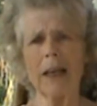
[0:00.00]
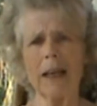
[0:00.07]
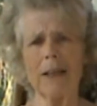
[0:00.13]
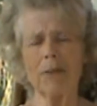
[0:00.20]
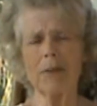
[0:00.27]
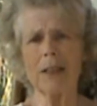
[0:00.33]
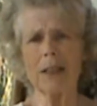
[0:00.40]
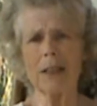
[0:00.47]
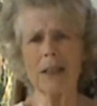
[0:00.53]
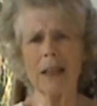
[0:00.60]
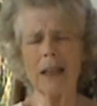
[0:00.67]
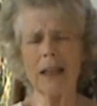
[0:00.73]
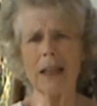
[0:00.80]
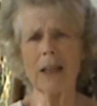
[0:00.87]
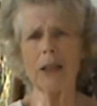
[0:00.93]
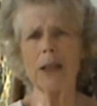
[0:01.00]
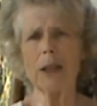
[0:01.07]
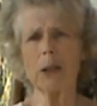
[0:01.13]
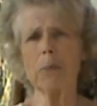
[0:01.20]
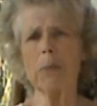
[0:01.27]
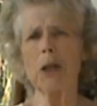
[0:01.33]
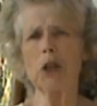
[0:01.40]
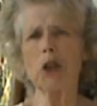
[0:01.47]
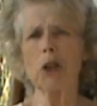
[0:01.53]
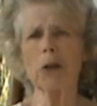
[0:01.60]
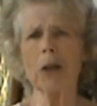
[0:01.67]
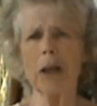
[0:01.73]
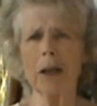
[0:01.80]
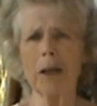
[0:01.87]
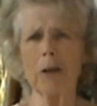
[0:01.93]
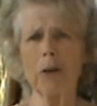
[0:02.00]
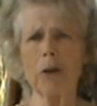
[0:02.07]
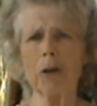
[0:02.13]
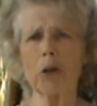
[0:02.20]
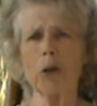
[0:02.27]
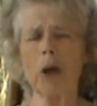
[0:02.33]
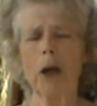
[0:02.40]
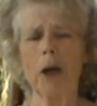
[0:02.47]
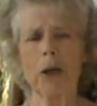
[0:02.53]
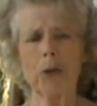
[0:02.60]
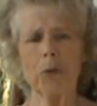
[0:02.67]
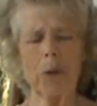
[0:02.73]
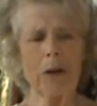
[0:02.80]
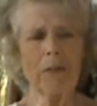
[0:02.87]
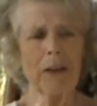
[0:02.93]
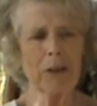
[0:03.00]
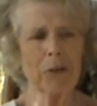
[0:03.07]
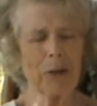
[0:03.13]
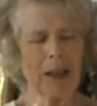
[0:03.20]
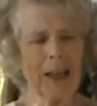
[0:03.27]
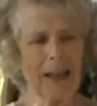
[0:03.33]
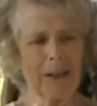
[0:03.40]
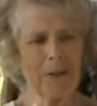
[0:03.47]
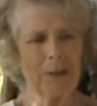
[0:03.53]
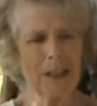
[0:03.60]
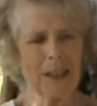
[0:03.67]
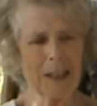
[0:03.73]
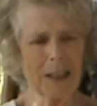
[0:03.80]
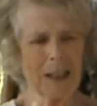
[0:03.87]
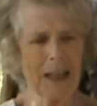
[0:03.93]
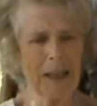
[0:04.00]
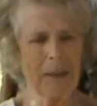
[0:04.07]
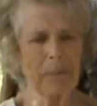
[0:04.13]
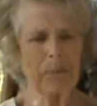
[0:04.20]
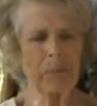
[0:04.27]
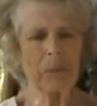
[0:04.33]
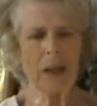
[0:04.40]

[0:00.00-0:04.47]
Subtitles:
calories a day and there's me jogging along at 1,200 calories a day.